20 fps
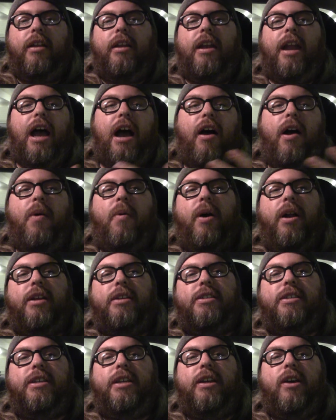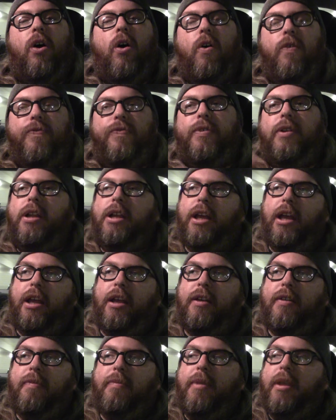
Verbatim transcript: Now I want to see, hopefully,